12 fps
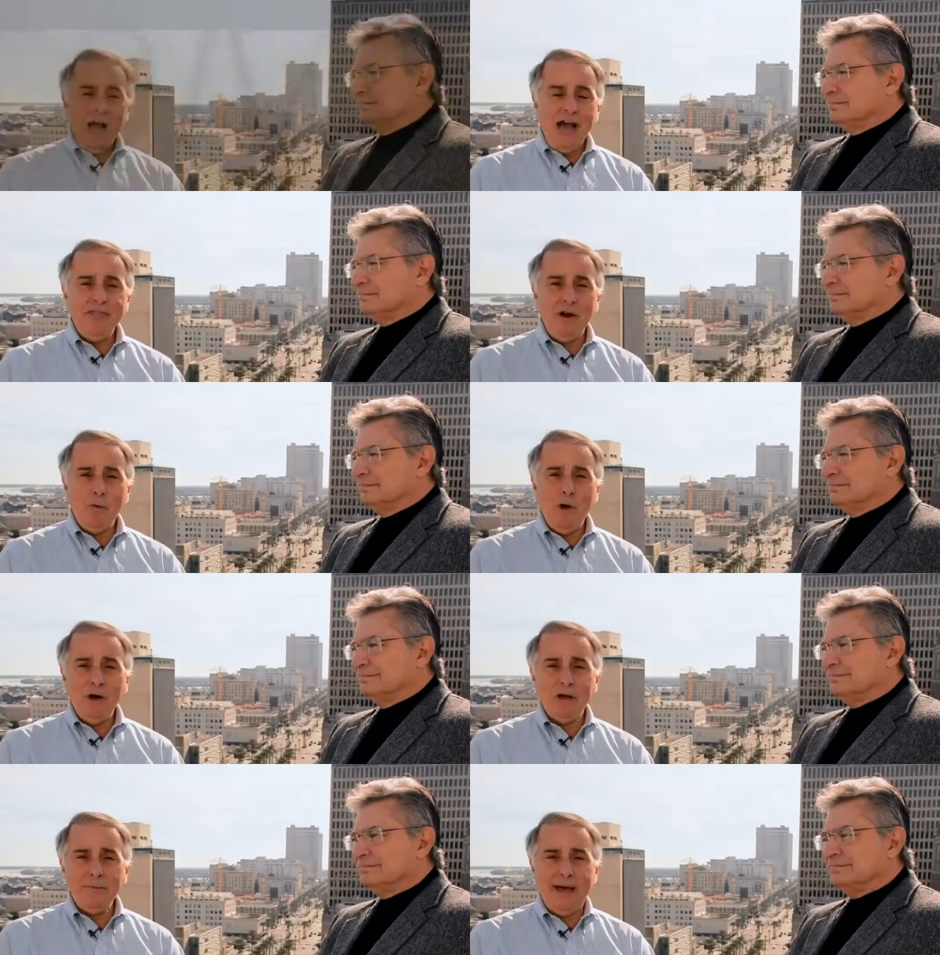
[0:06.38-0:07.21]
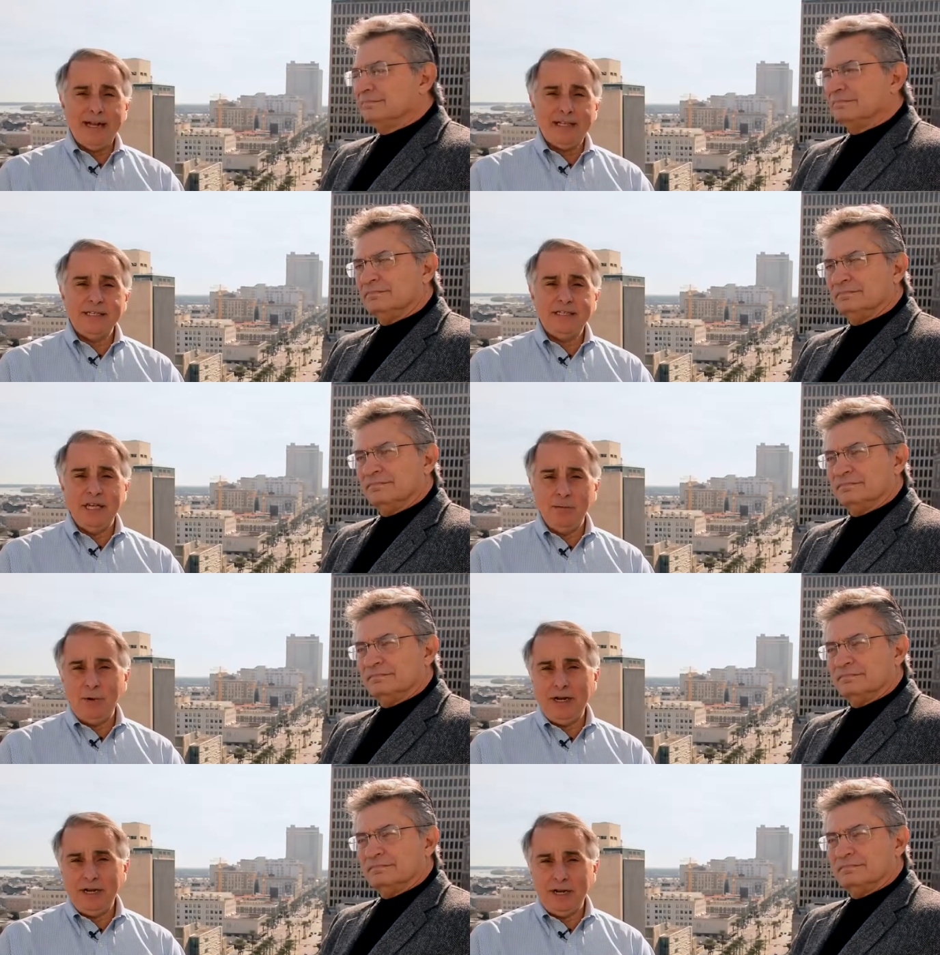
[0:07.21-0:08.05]
Speaker 1: Hi there, welcome back to
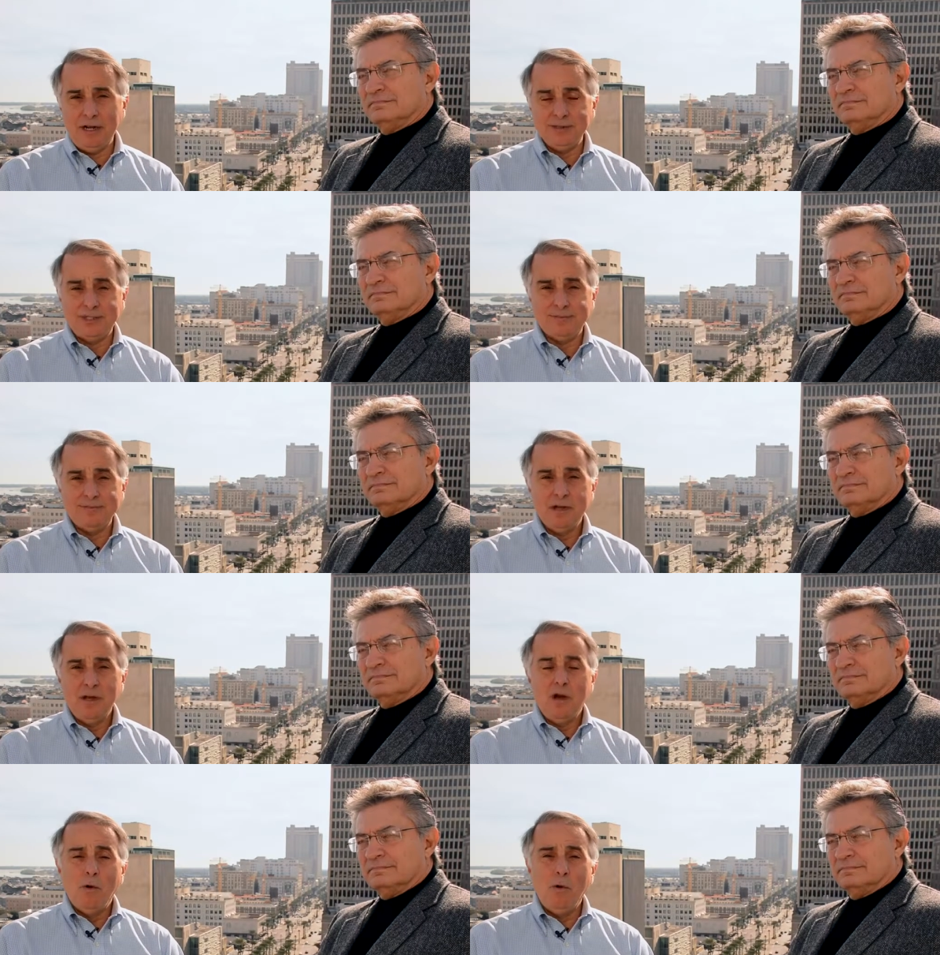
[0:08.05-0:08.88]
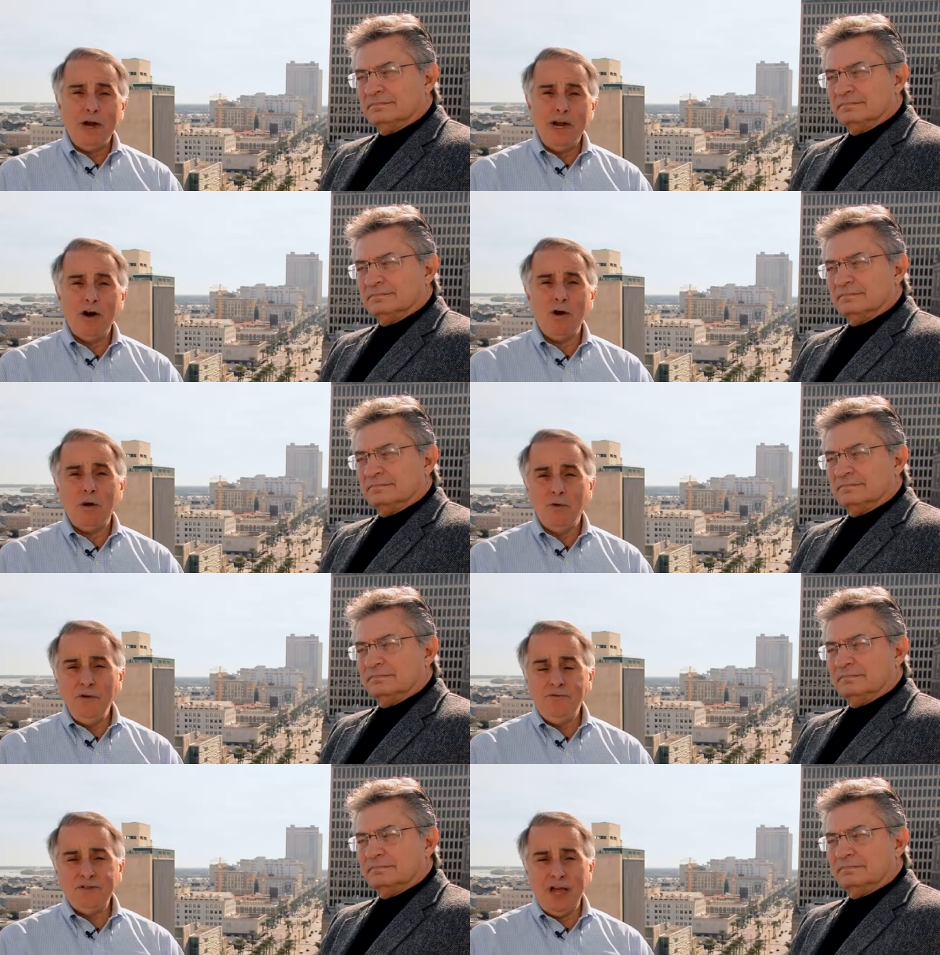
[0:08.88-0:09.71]
Celebrating Culture. We're here on a
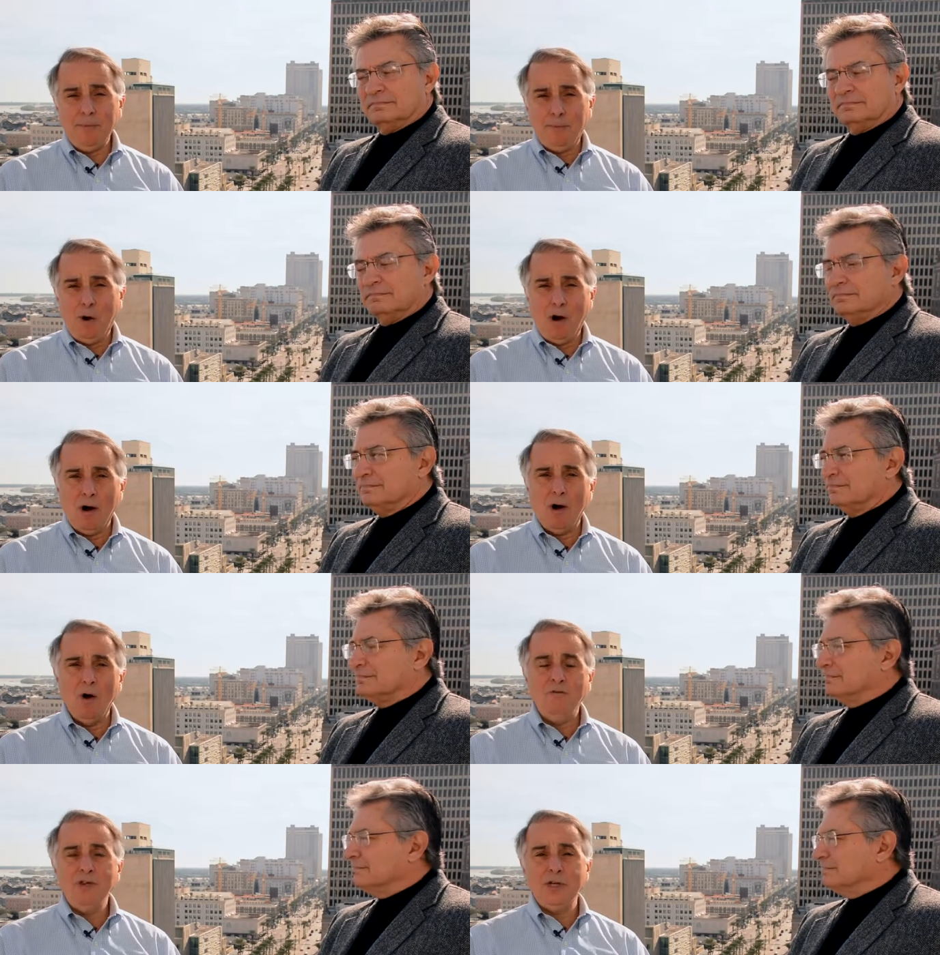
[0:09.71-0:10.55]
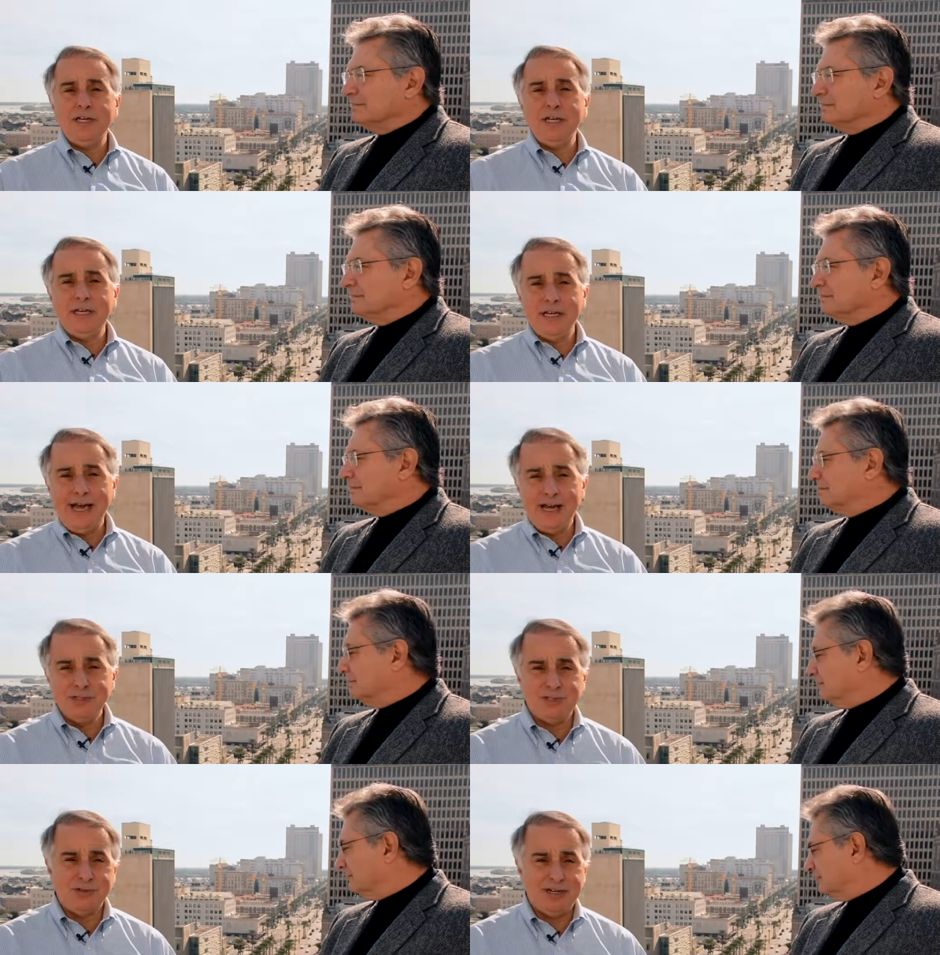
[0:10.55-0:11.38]
rooftop bar overlooking Canal
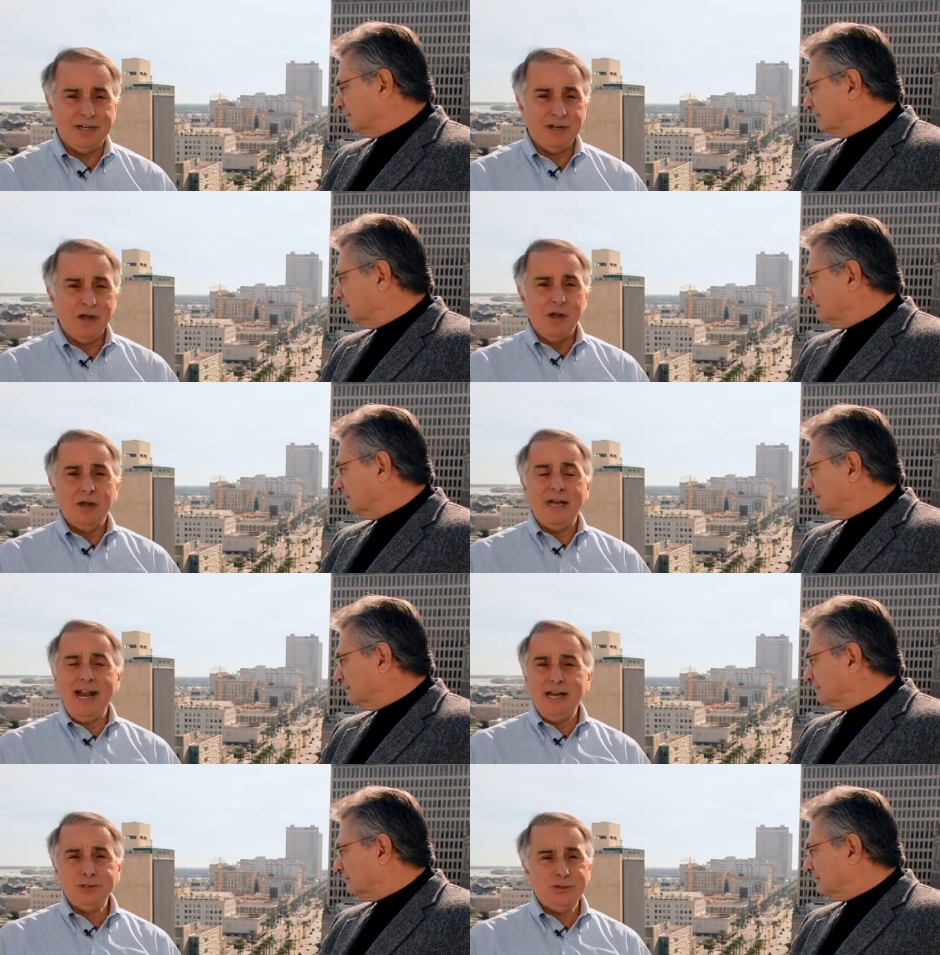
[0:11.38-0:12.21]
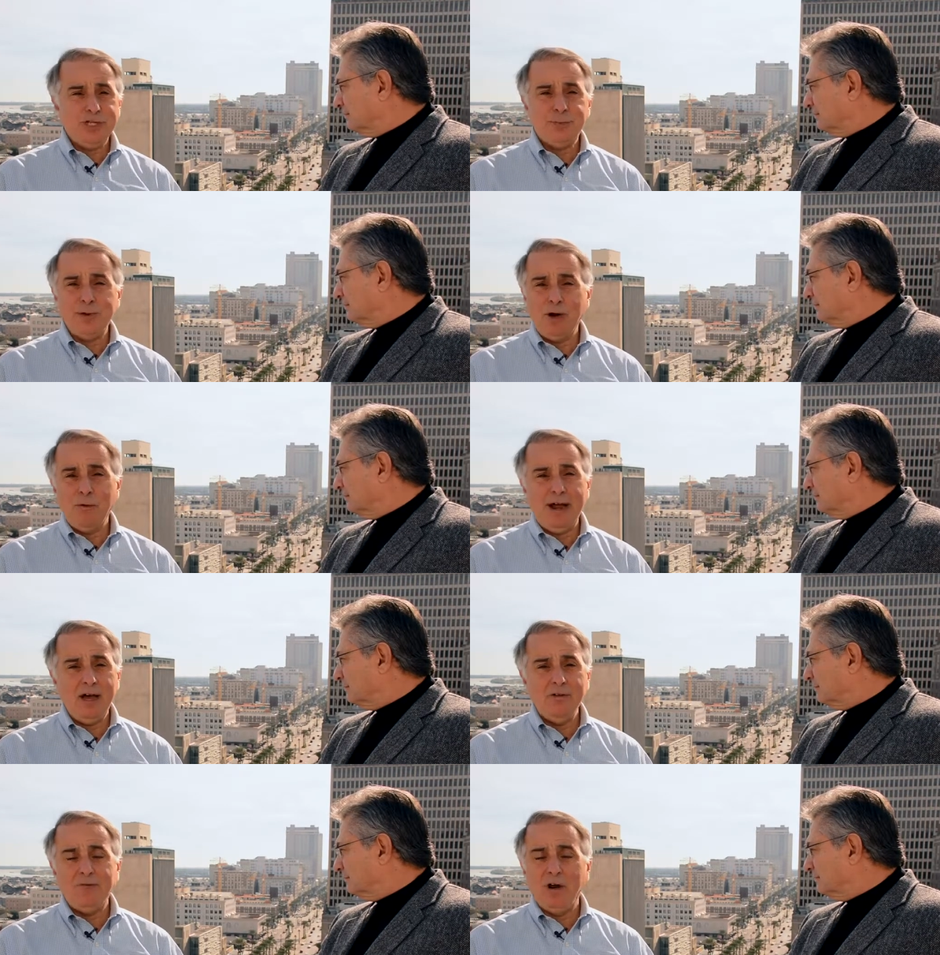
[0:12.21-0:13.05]
Street. Canal Street's been
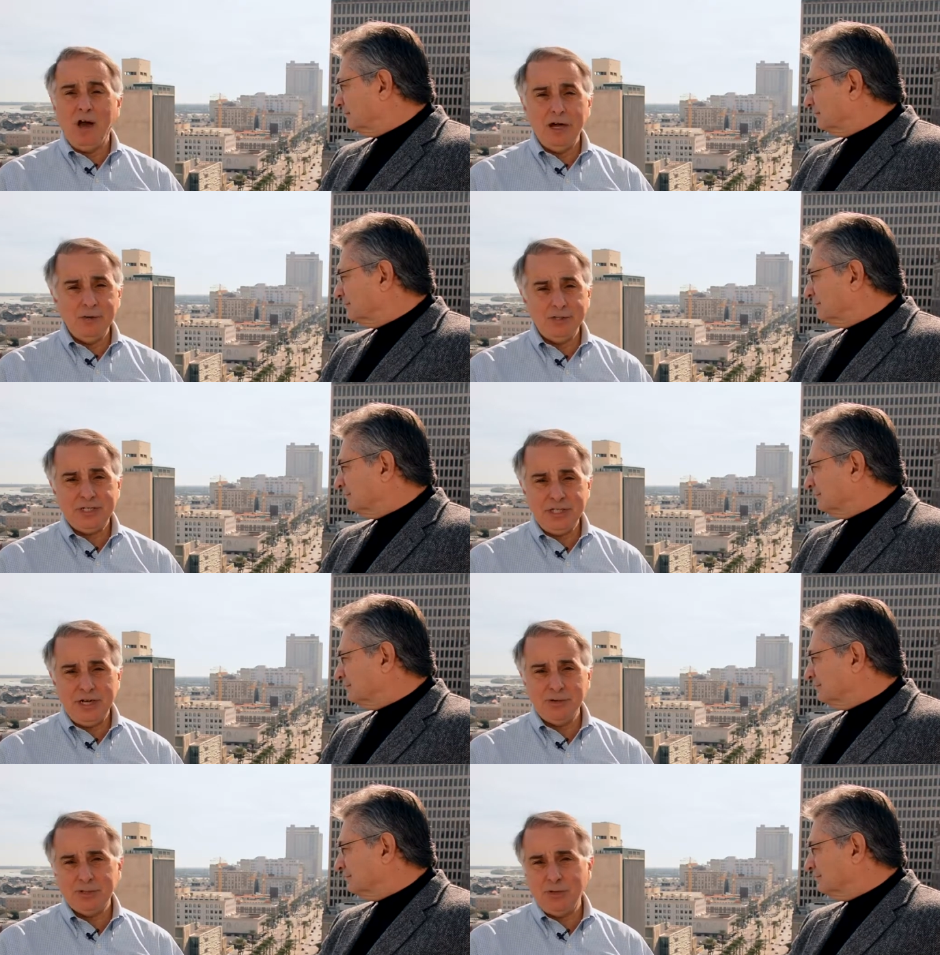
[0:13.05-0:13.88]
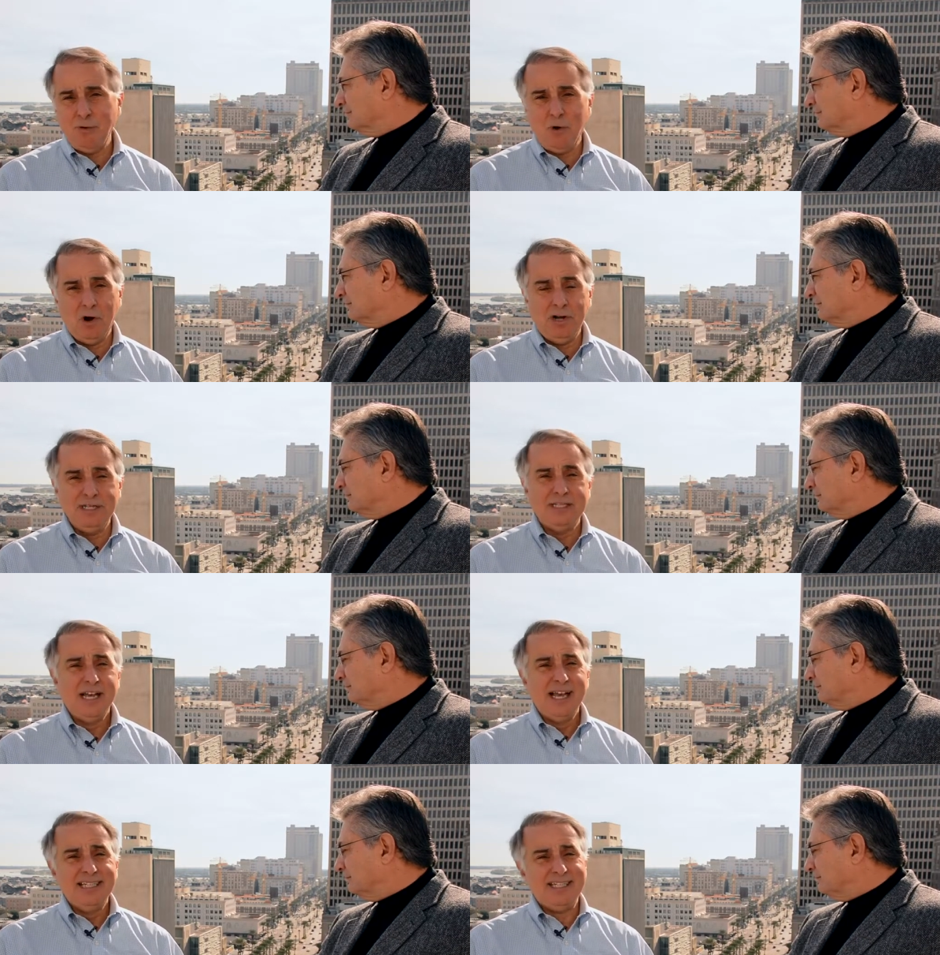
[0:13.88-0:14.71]
around for hundreds of years in New Orleans.
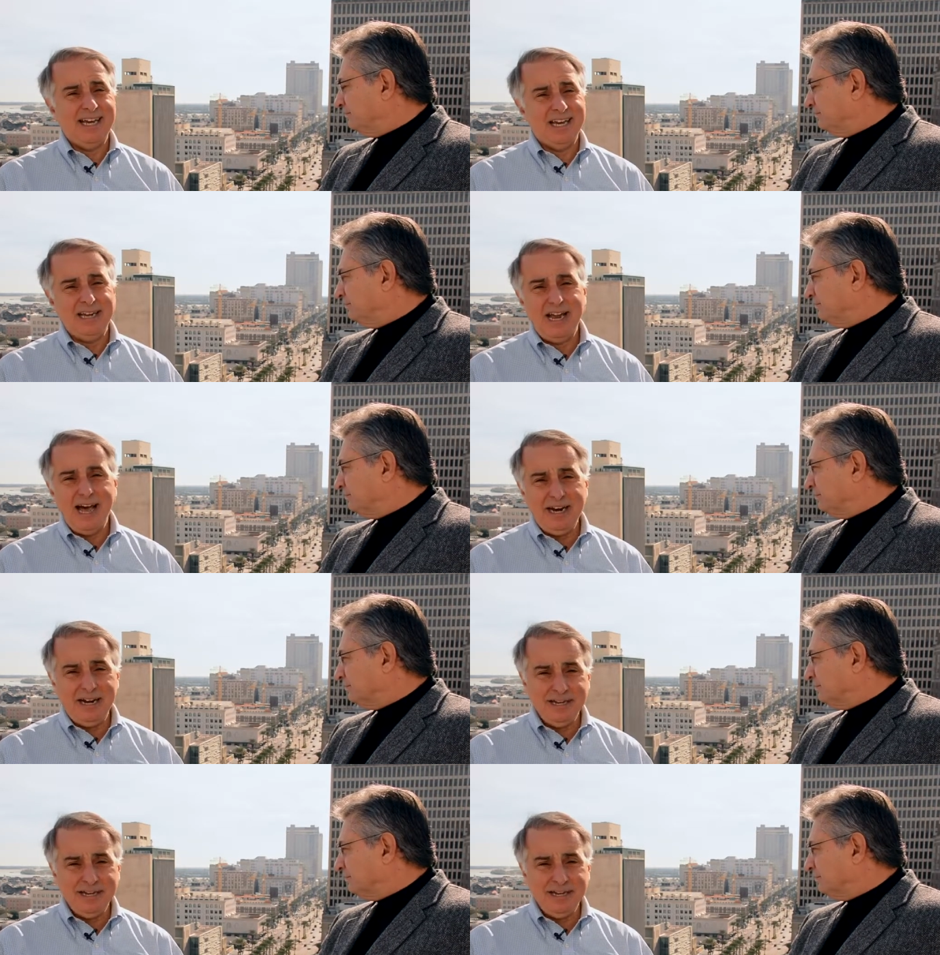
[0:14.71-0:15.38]
It's got a lot of